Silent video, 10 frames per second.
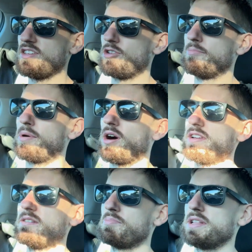your
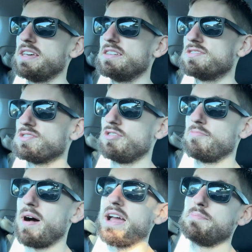
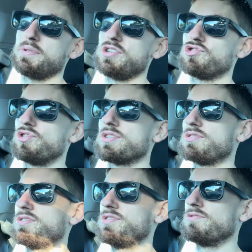mind plays tricks
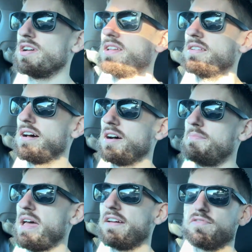on you, right?
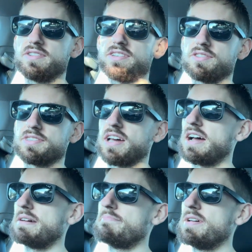Every single
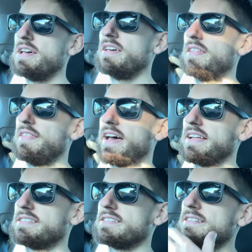time
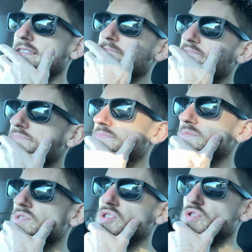that
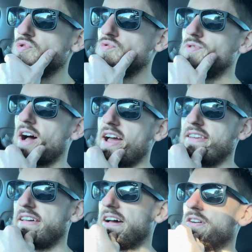you
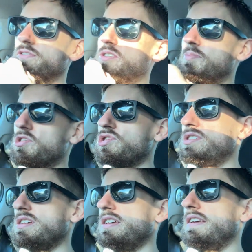diet down,
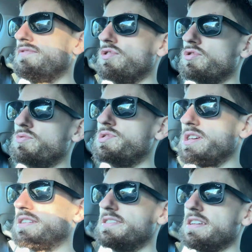especially if you're
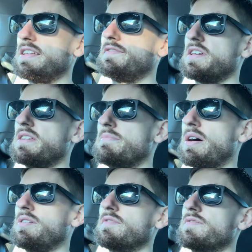losing a significant
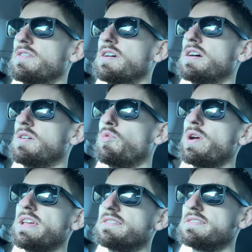amount of
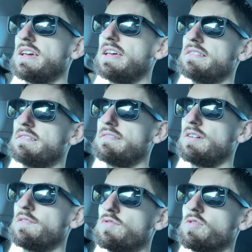weight and
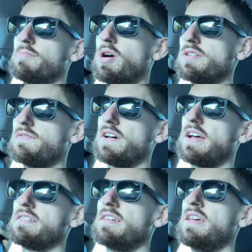therefore body
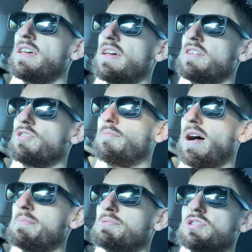fat, your
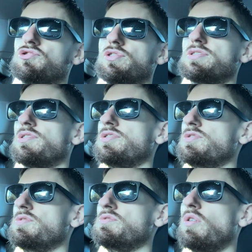mind plays tricks on
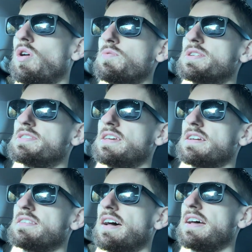you, and you always
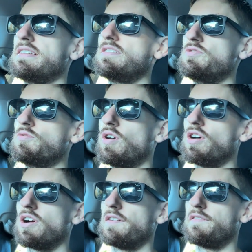think that you
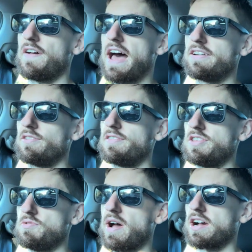are fatter
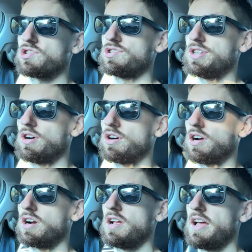than you actually
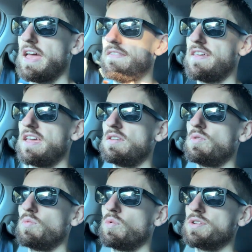are. And
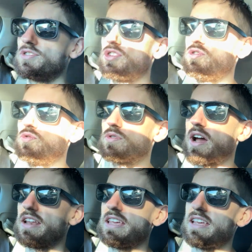then once you
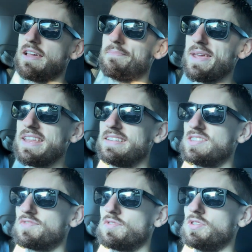kind of eat at
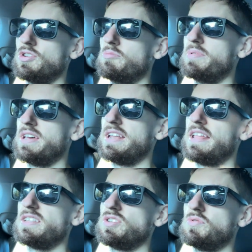maintenance for a little bit,
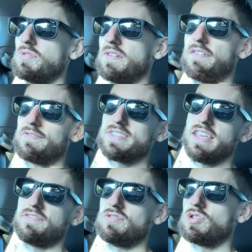and then
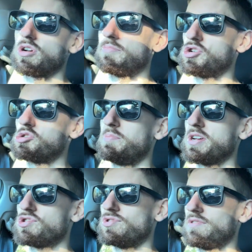if you took a bunch of
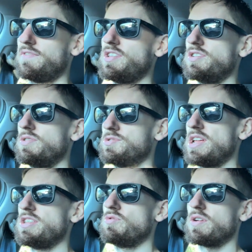pictures or
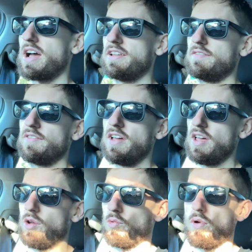videos and you kind of
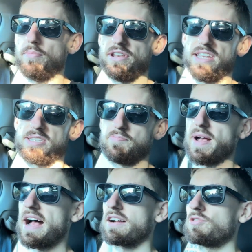reminisce
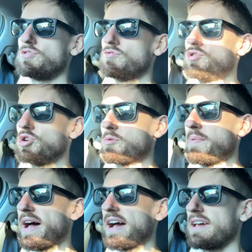back, or you look
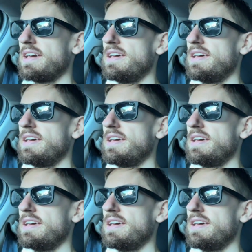back,